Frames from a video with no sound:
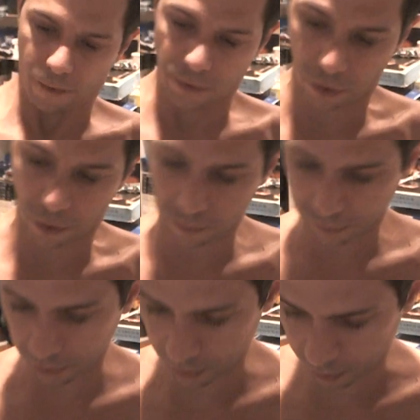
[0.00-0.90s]
So
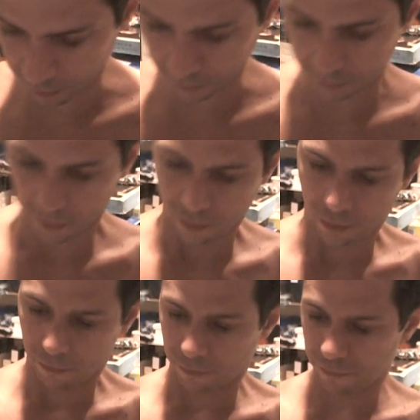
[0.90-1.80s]
hopefully they'll
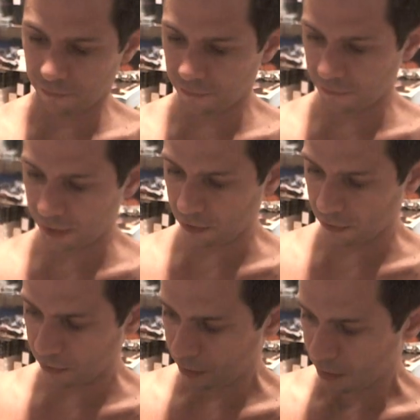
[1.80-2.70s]
fit
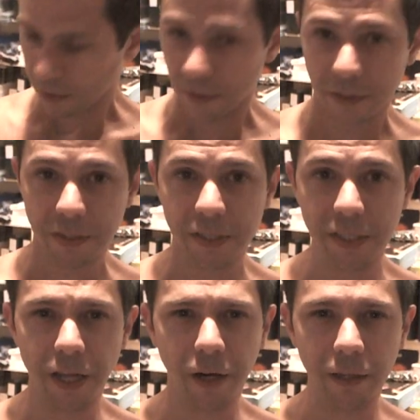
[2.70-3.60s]

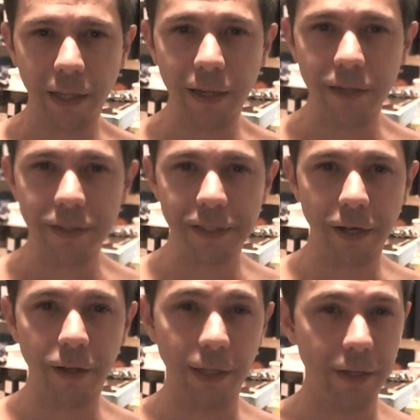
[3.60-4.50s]
snugly,
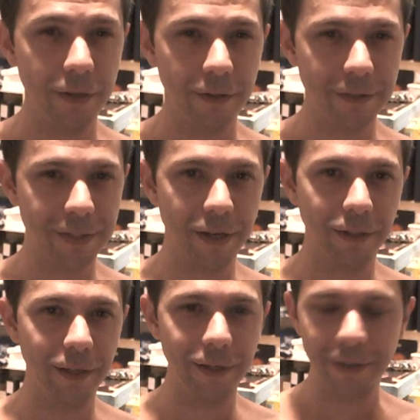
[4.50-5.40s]
snugly,
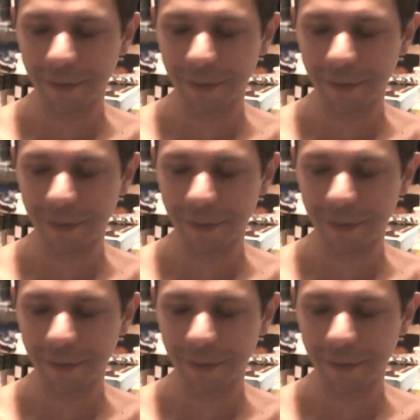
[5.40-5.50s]
snugly.